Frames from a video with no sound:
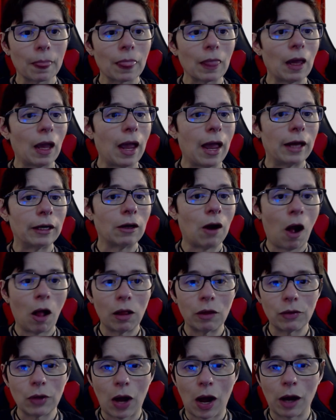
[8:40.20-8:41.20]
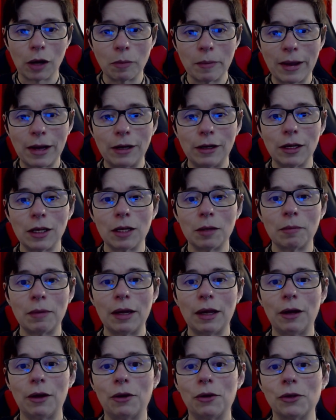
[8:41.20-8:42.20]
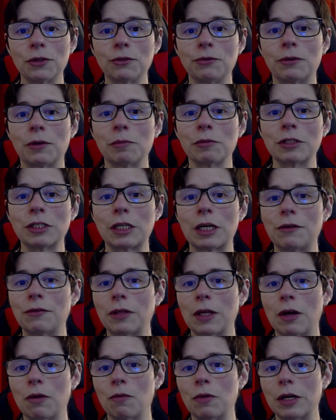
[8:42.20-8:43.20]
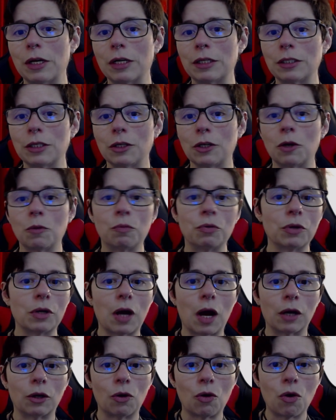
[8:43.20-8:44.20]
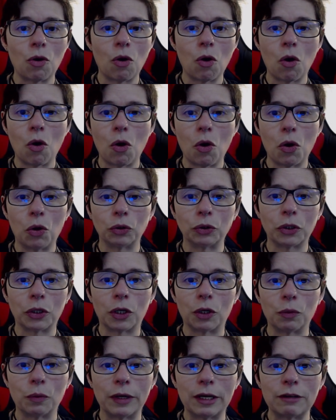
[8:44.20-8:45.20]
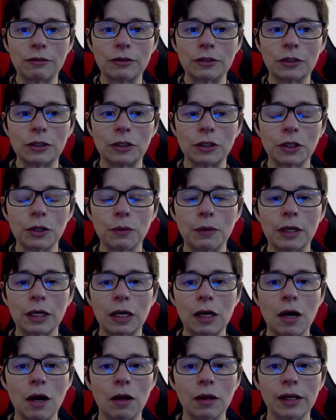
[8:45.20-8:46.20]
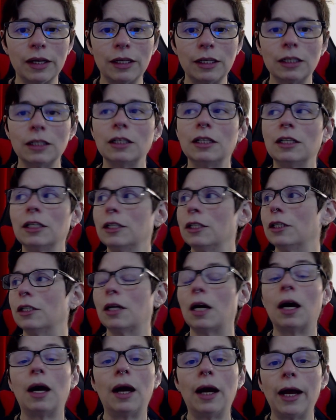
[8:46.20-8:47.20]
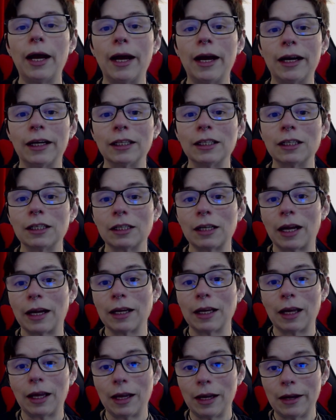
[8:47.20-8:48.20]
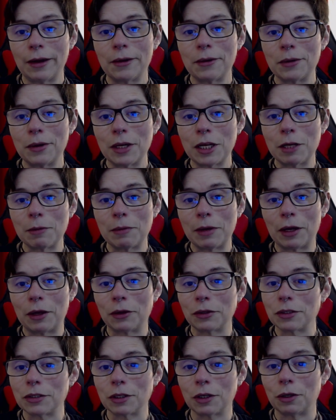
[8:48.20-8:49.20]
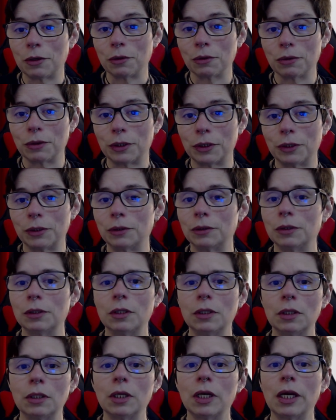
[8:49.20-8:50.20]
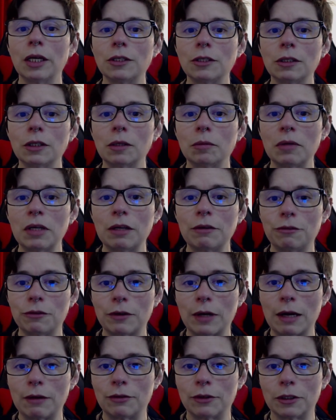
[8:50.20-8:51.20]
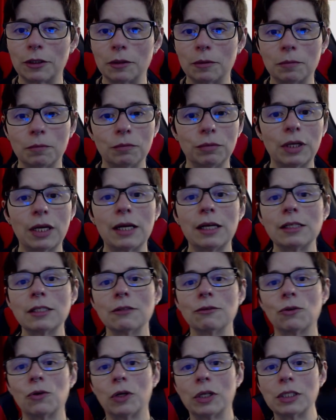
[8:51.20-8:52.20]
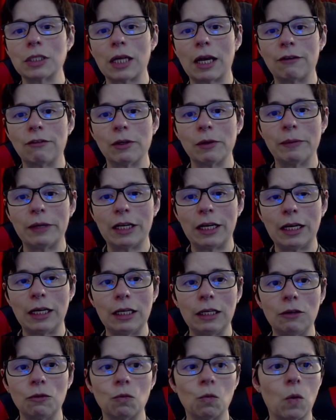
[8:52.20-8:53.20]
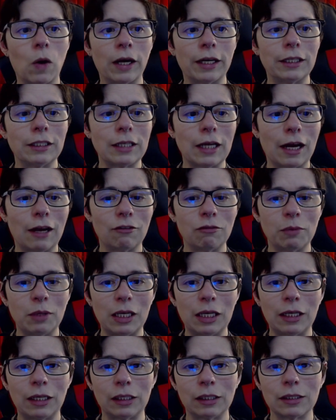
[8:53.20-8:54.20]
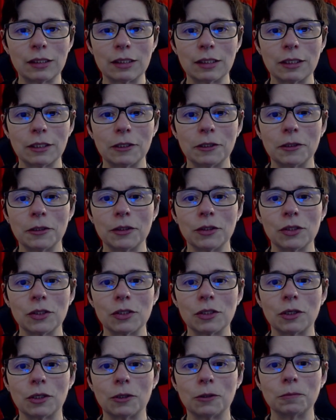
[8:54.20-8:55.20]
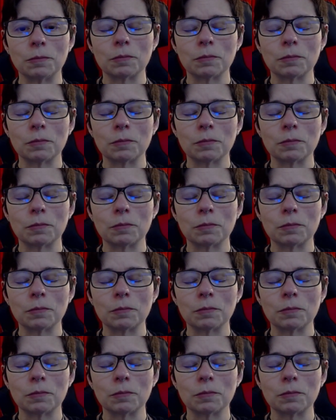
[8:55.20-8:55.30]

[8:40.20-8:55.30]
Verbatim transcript: and all of the automated emails from stuff that was you know put on hold or whatever you want to call it. I had like 800 emails to go through it took me forever. Plus, of course, everybody wanted to have meetings. So,